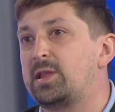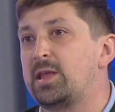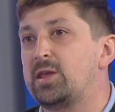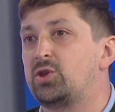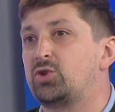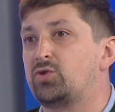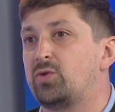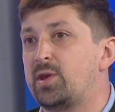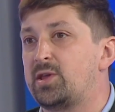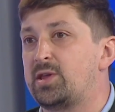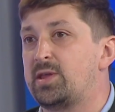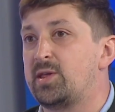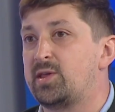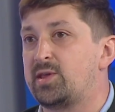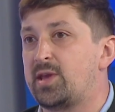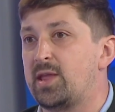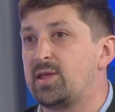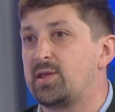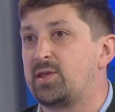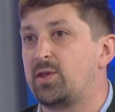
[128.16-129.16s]
Liz Truss in the
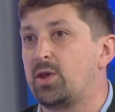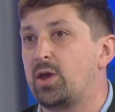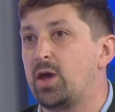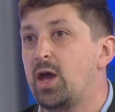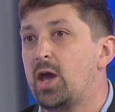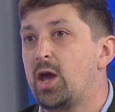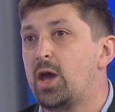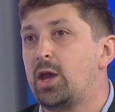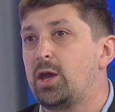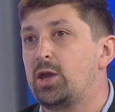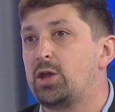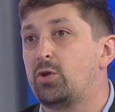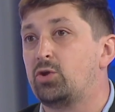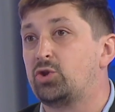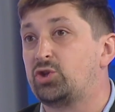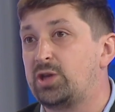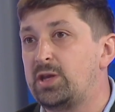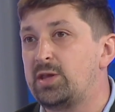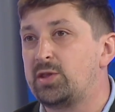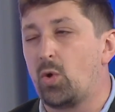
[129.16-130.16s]
sense that,
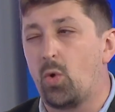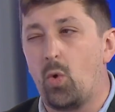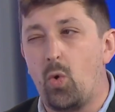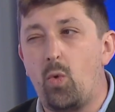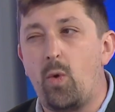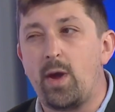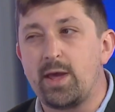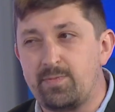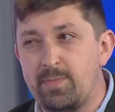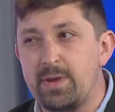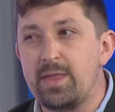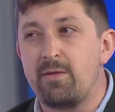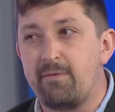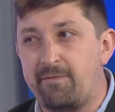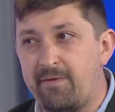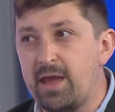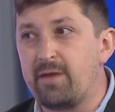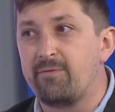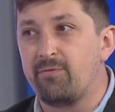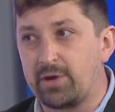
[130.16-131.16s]
she's always been the
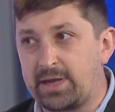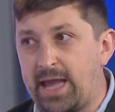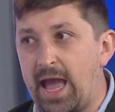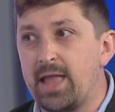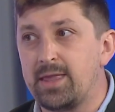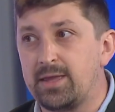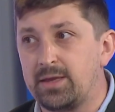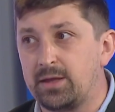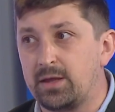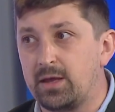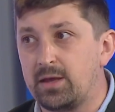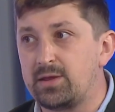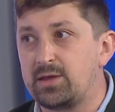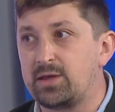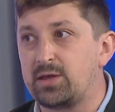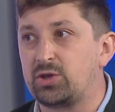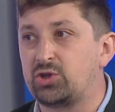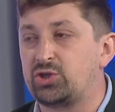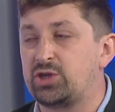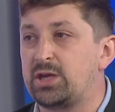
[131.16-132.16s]
favourite
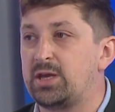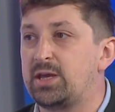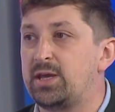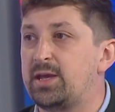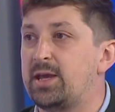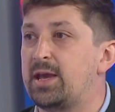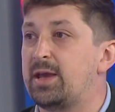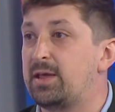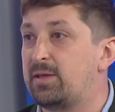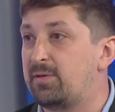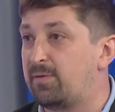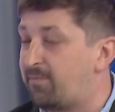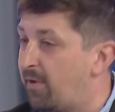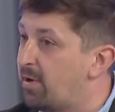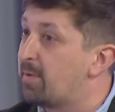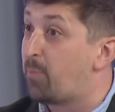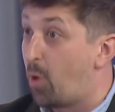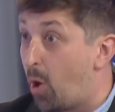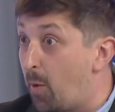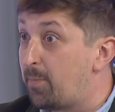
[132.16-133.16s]
candidate. She is
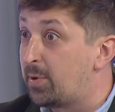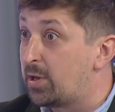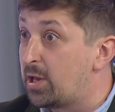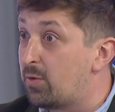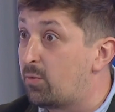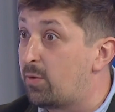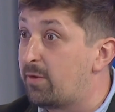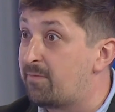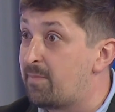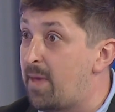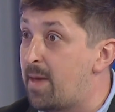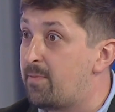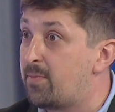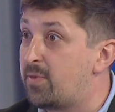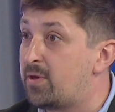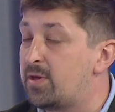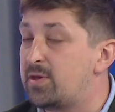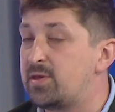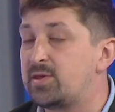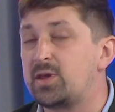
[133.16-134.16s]
very popular with
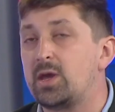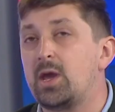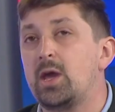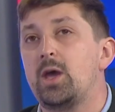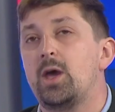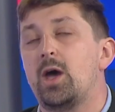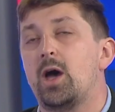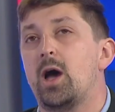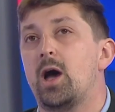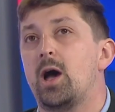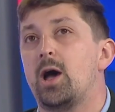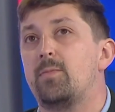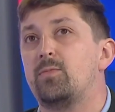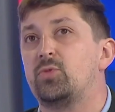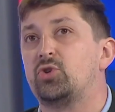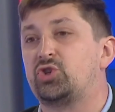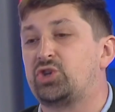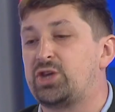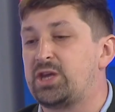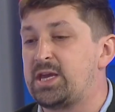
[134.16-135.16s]
members.
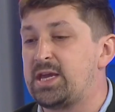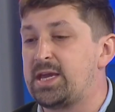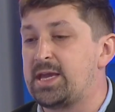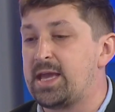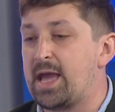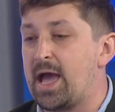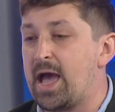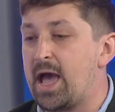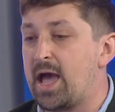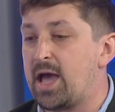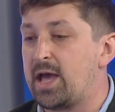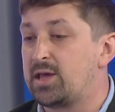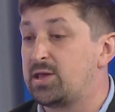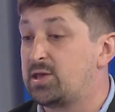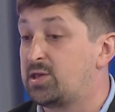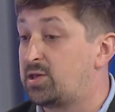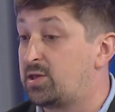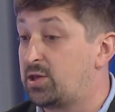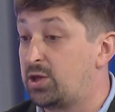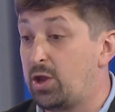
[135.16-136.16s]
She
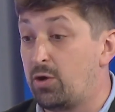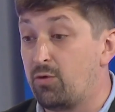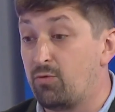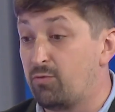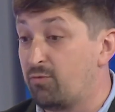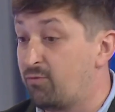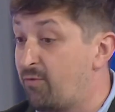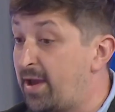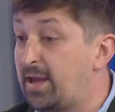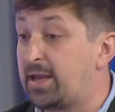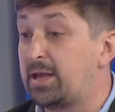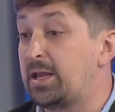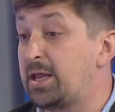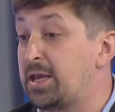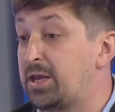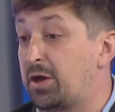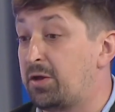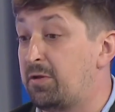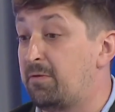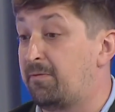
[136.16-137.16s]
has, regularly
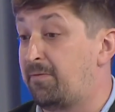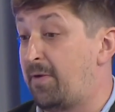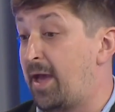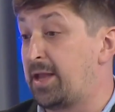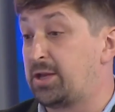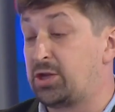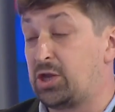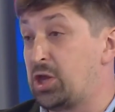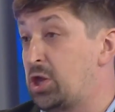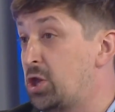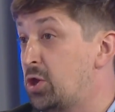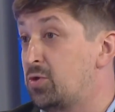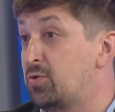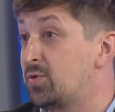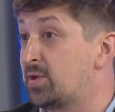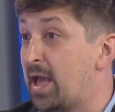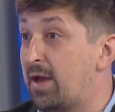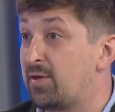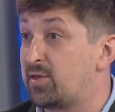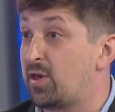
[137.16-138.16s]
kind of had
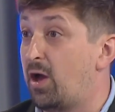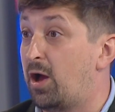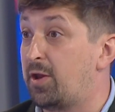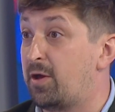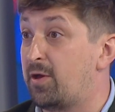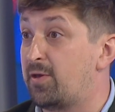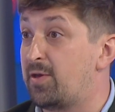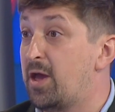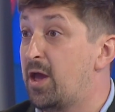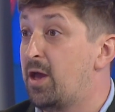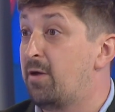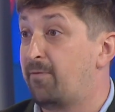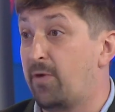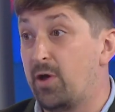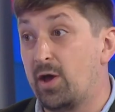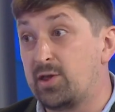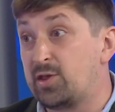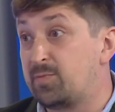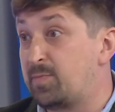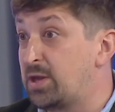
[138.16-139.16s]
queues outside her for
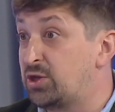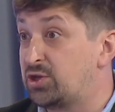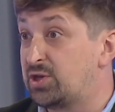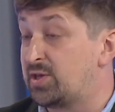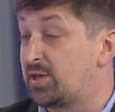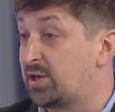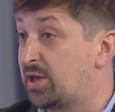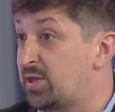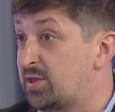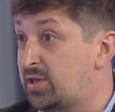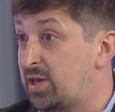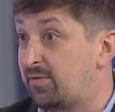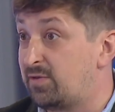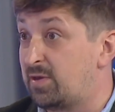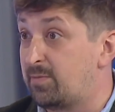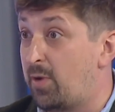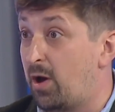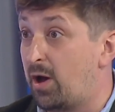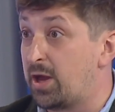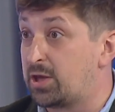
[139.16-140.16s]
her speeches at the
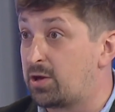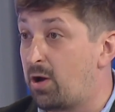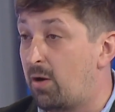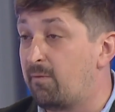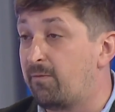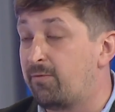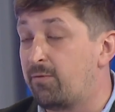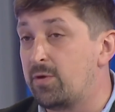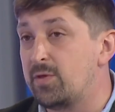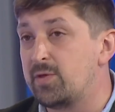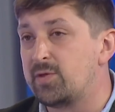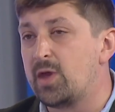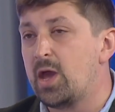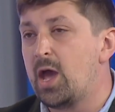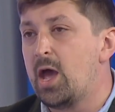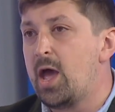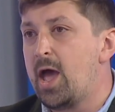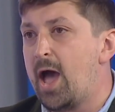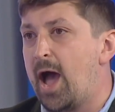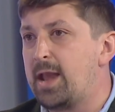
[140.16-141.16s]
Conservative Party conference.
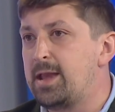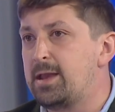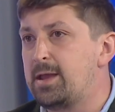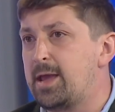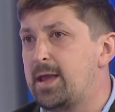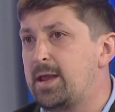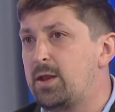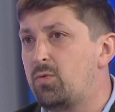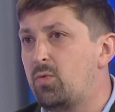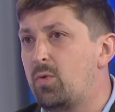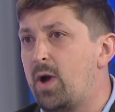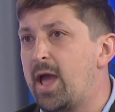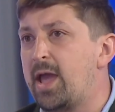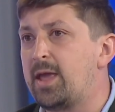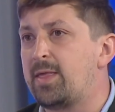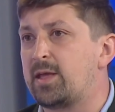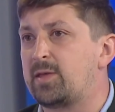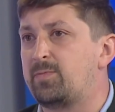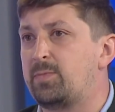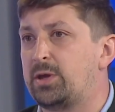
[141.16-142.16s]
And in a way,
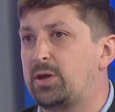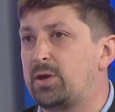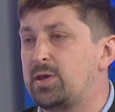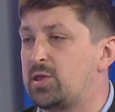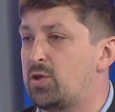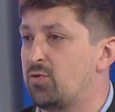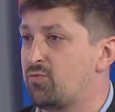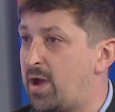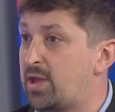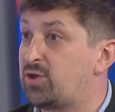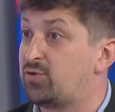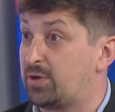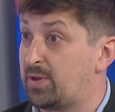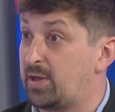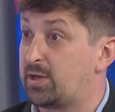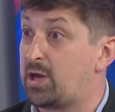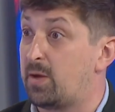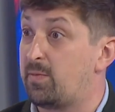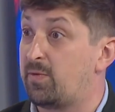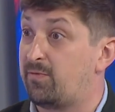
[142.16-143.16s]
that's because the rhetoric
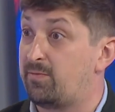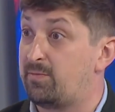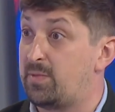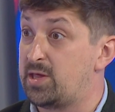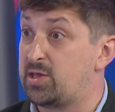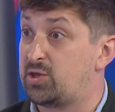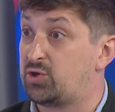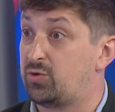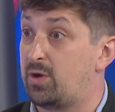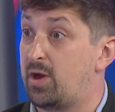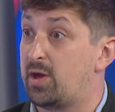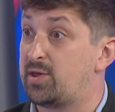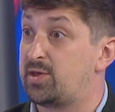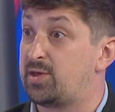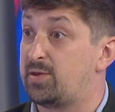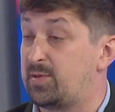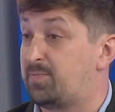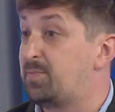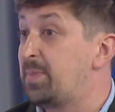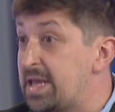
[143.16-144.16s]
that comes from Liz Truss
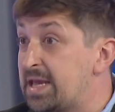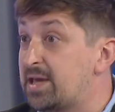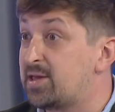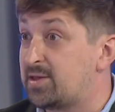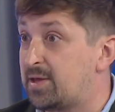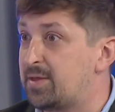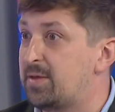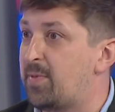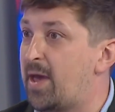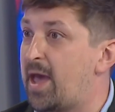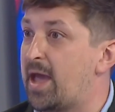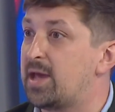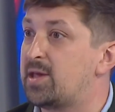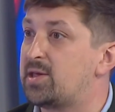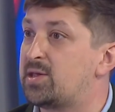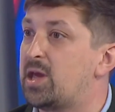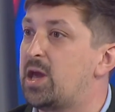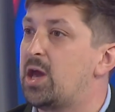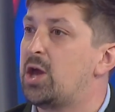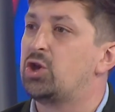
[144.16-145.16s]
speaks to the
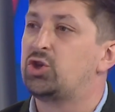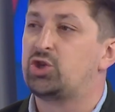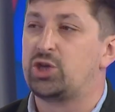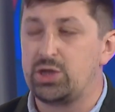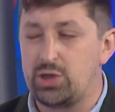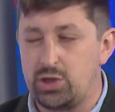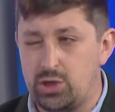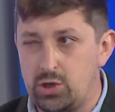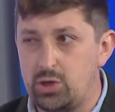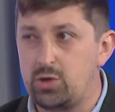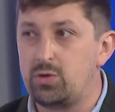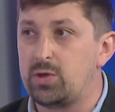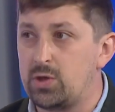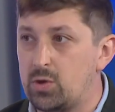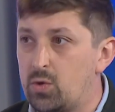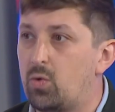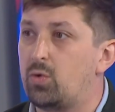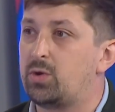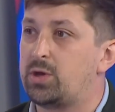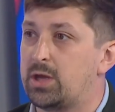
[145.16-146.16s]
base. She knew the
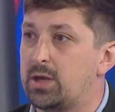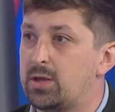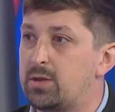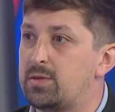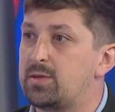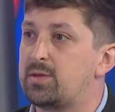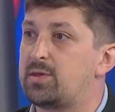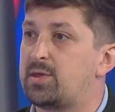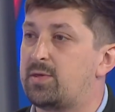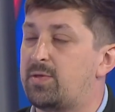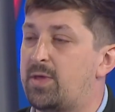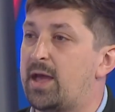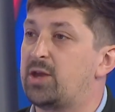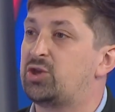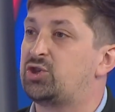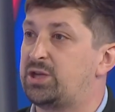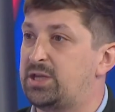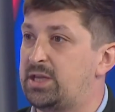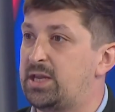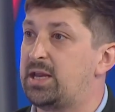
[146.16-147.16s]
audience that
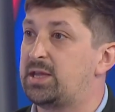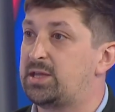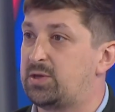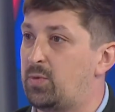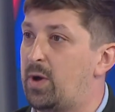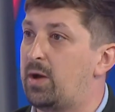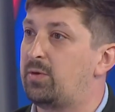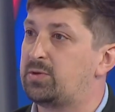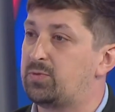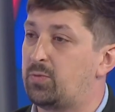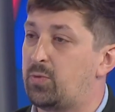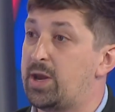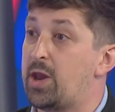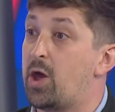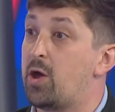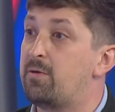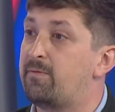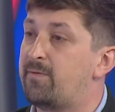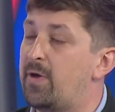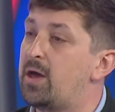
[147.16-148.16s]
she needed to be able to win
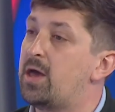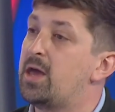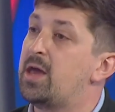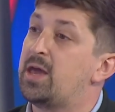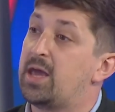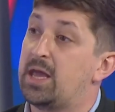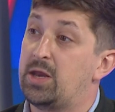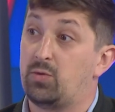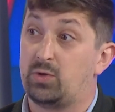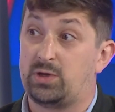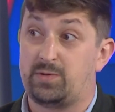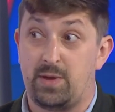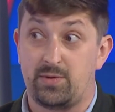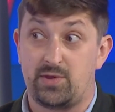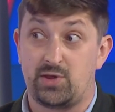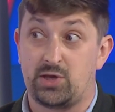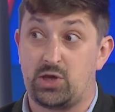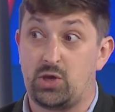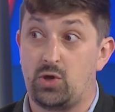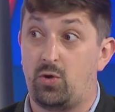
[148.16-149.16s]
over in order to be able
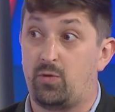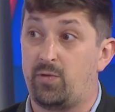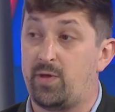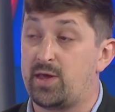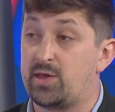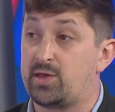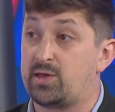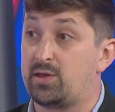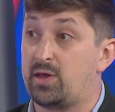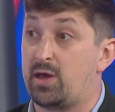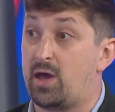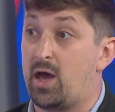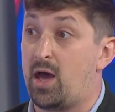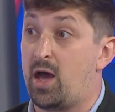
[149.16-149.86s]
to secure this